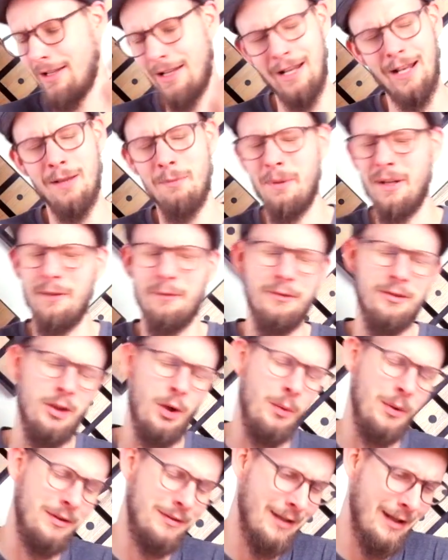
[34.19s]
a little bit of
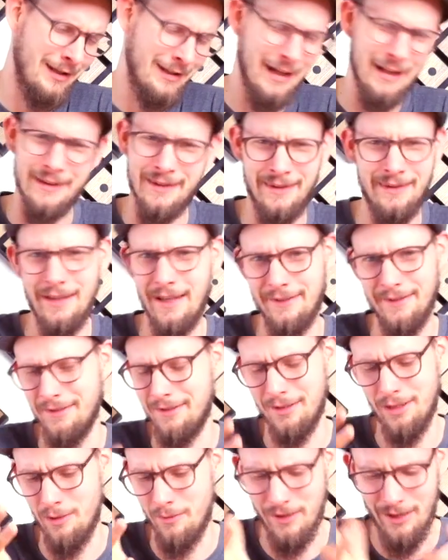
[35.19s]
storytelling. It's
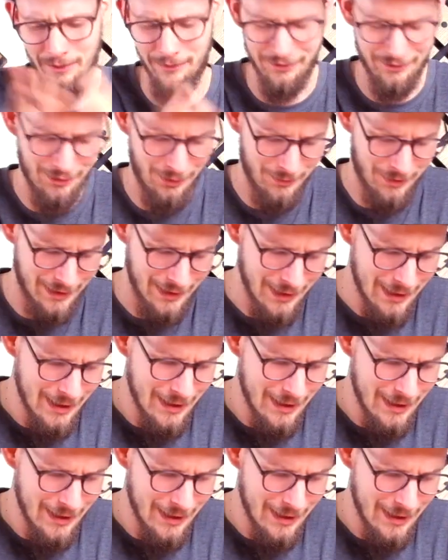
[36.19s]
necessary, I'm sorry.